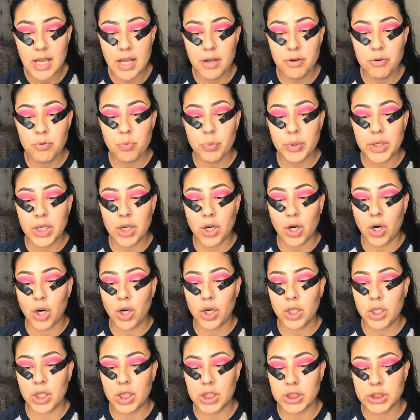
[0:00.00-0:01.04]
and we
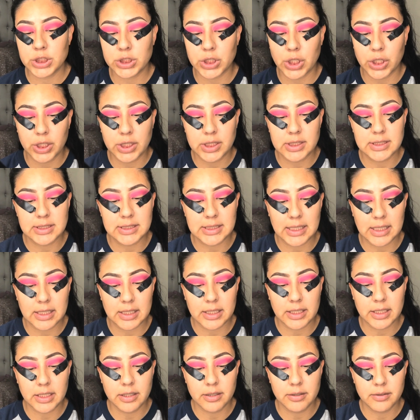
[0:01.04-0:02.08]
are gonna start
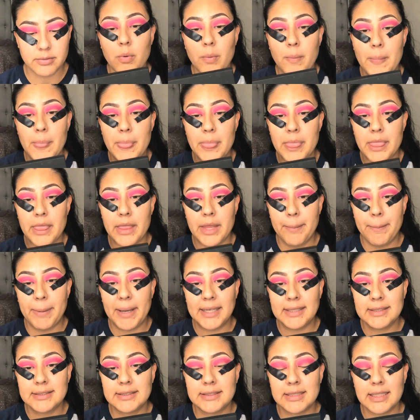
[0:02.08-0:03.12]
concealing. The
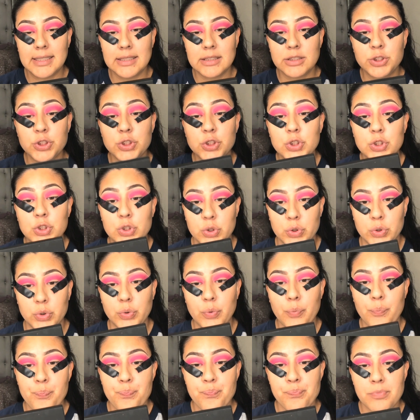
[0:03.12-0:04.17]
best thing to
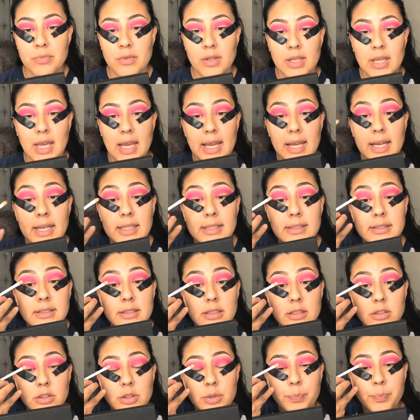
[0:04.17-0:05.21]
do
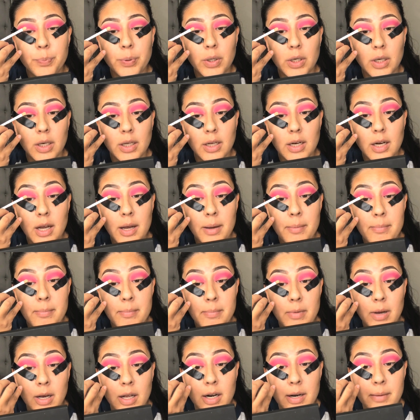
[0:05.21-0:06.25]
is to put
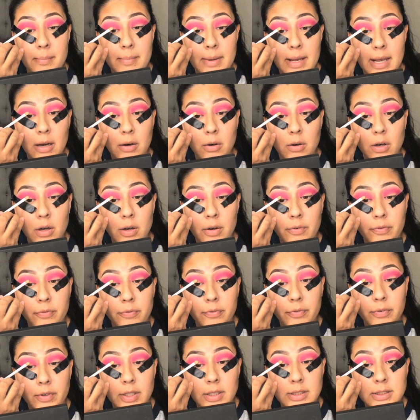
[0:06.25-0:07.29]
an amount
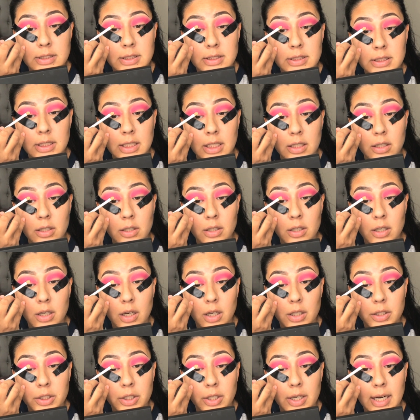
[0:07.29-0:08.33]
of concealer
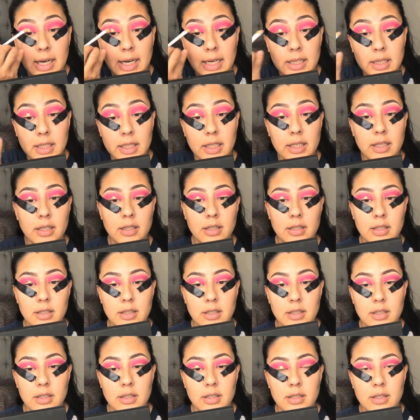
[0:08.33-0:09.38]
on your eyelid
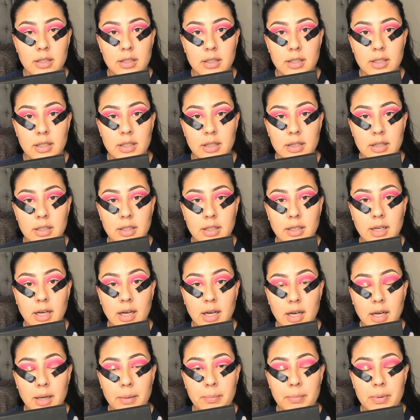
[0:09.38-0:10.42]
and look
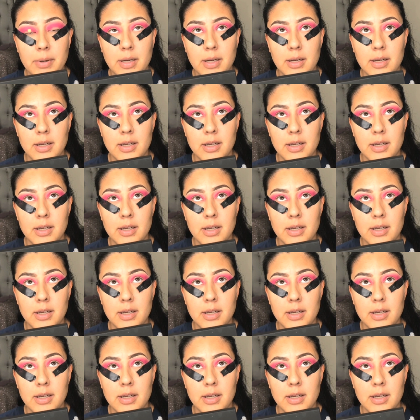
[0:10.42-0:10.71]
up,